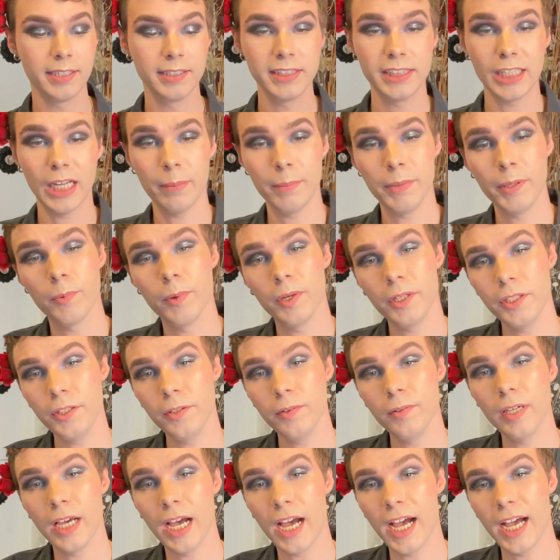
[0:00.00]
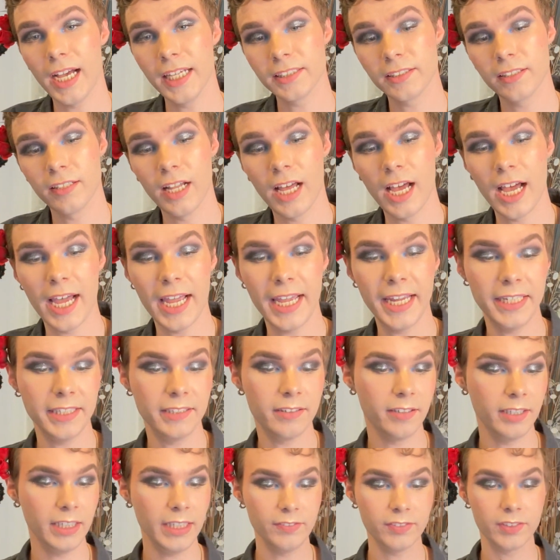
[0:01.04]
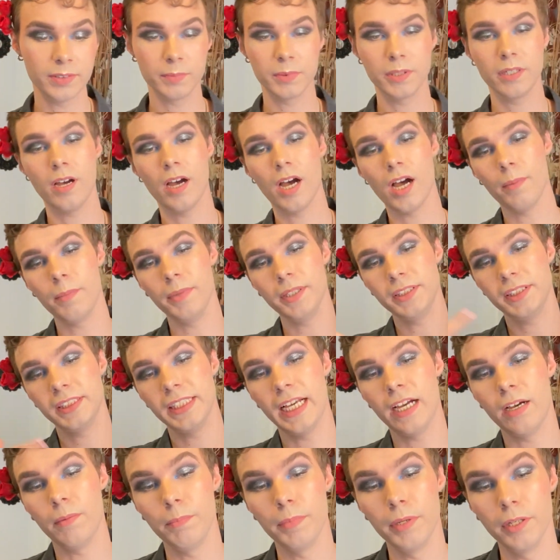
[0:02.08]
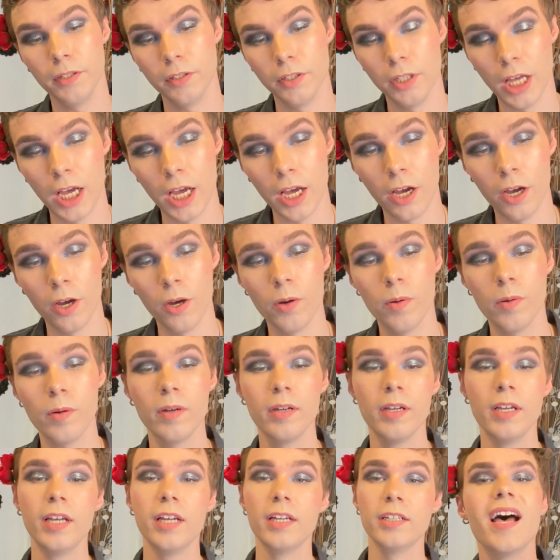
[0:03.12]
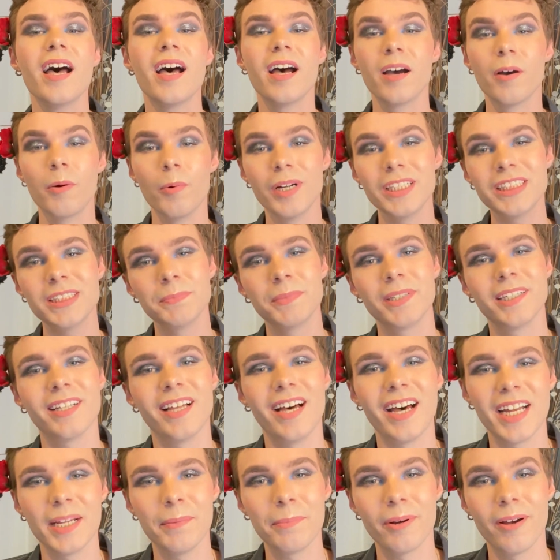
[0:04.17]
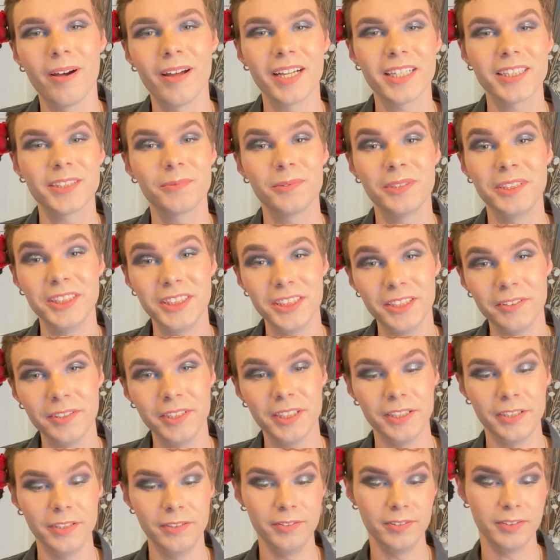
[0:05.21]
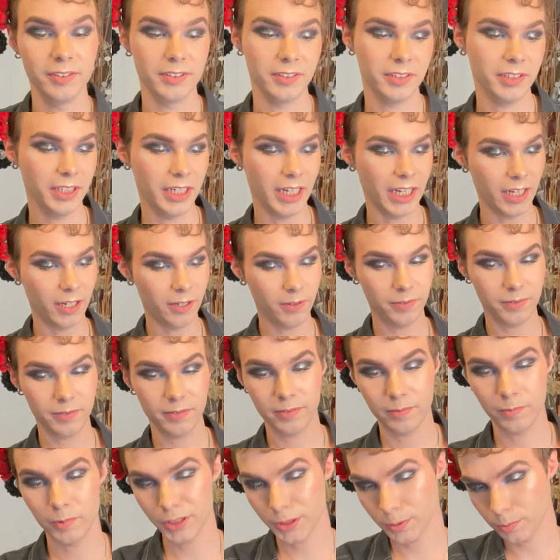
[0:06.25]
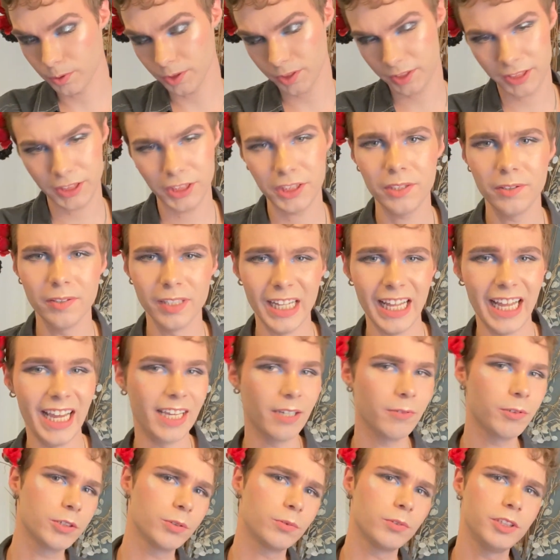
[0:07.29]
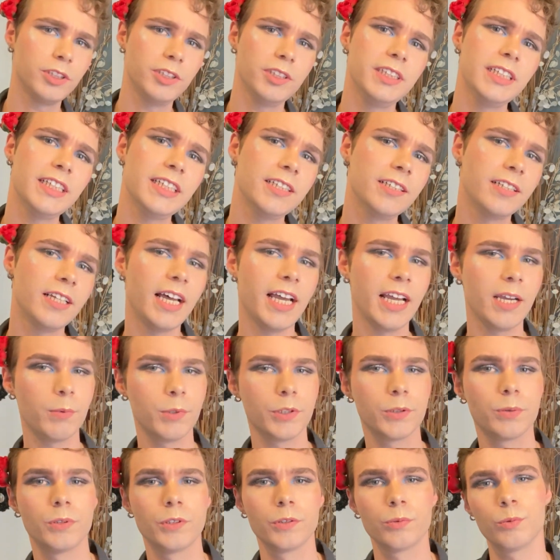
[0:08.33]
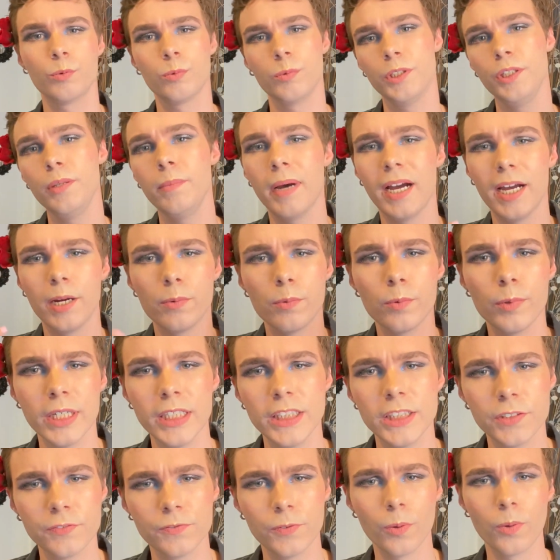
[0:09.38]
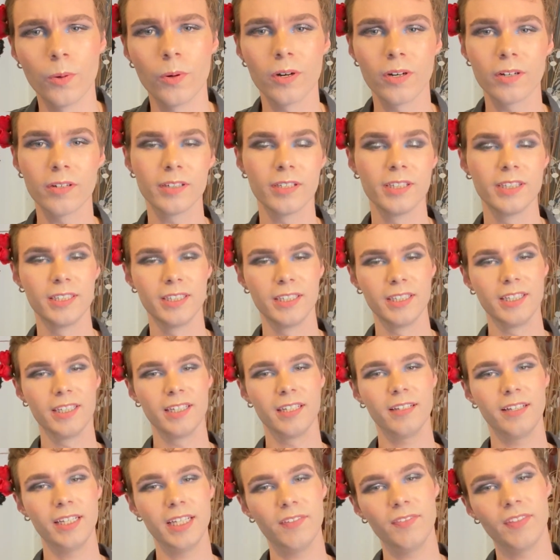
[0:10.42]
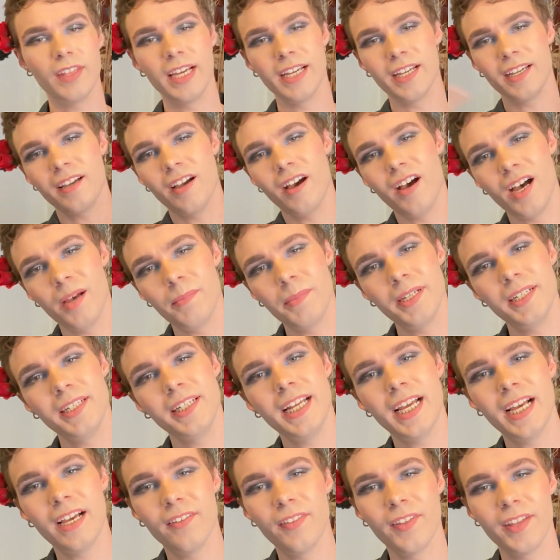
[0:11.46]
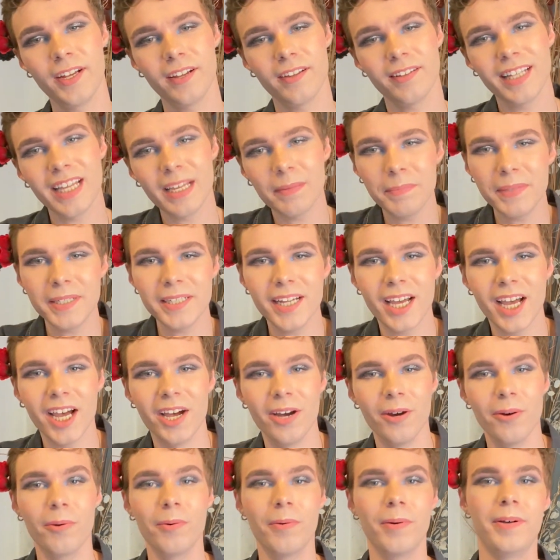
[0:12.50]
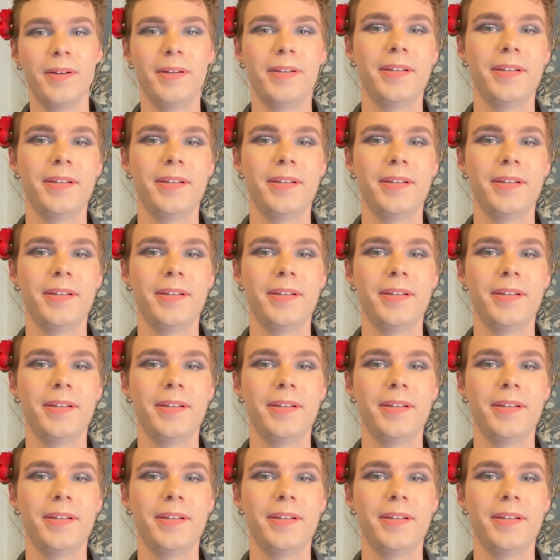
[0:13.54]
Tell me what you guys like. Leave some comments down below. Which Milani products would you use? You know, which ones did you like? Which ones you didn't like? Which ones you might reach for? Leave that comment down there. Let me know.